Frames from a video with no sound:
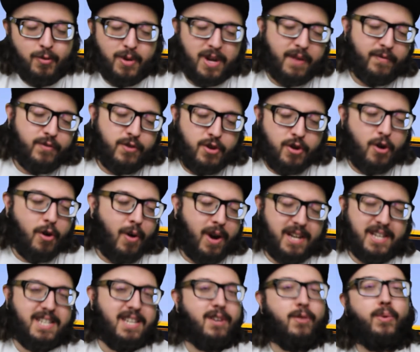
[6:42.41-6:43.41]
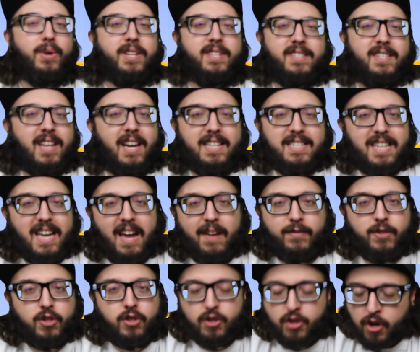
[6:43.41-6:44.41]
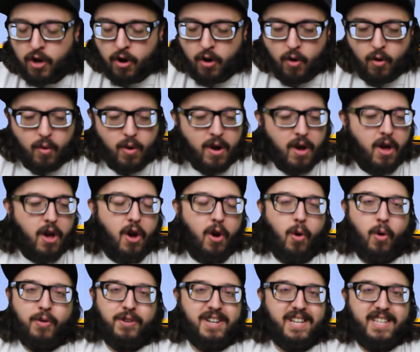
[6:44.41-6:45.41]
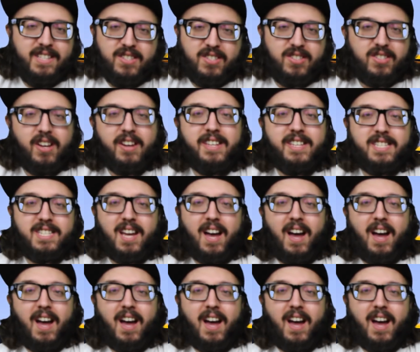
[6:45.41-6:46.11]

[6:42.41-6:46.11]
We have no idea what it's like to have snow or need studded